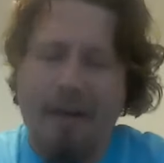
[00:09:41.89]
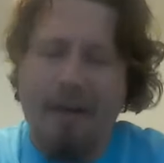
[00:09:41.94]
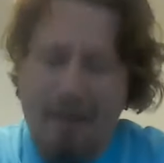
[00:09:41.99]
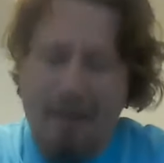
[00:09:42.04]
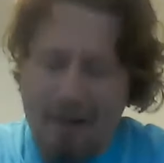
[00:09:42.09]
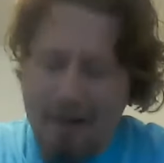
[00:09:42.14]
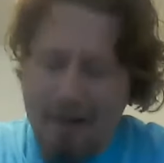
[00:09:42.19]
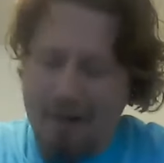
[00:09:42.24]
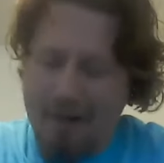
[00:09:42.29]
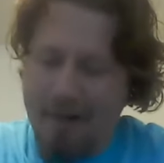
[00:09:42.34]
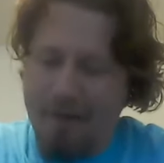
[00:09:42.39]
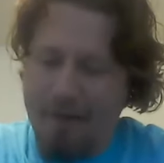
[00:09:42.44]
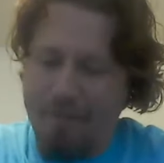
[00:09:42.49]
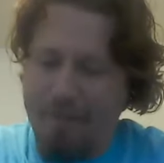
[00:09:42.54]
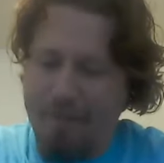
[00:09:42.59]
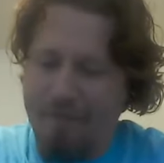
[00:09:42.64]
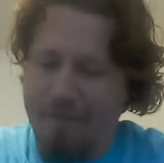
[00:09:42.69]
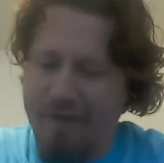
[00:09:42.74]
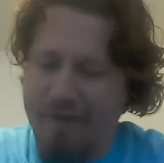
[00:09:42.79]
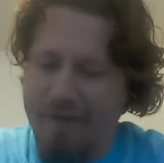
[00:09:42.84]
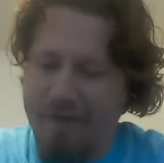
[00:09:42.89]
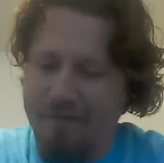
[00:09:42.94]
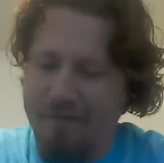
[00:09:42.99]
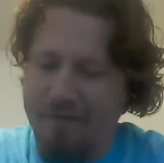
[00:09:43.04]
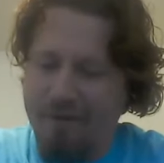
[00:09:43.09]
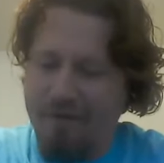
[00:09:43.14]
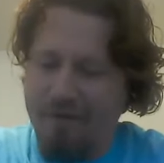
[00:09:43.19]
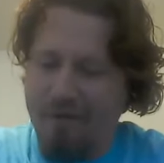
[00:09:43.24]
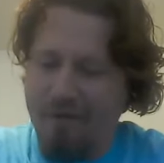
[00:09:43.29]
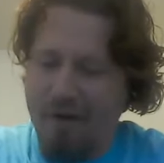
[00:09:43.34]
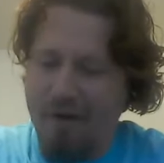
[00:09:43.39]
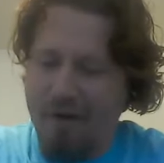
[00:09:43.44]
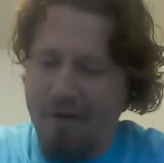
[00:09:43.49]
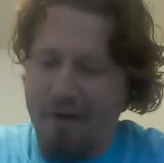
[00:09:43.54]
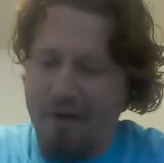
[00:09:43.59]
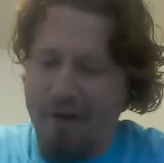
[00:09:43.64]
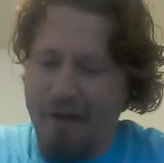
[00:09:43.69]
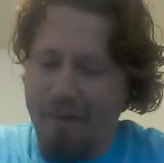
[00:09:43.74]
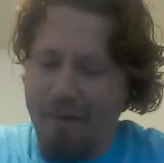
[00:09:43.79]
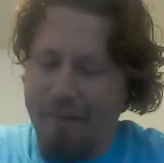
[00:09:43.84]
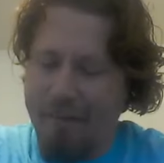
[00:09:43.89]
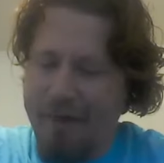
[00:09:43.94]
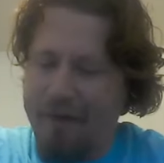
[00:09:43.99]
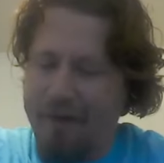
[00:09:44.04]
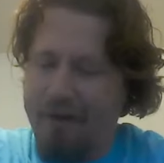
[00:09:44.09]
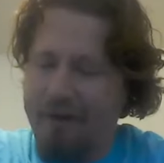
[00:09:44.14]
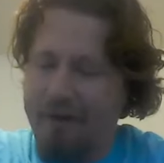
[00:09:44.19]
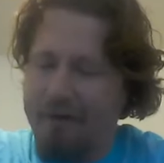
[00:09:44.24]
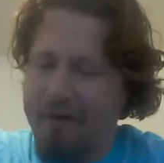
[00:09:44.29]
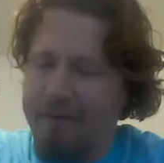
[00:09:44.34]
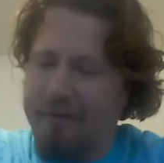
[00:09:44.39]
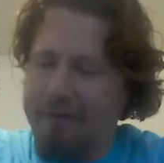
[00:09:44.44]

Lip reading: help the festival grow and get bigger?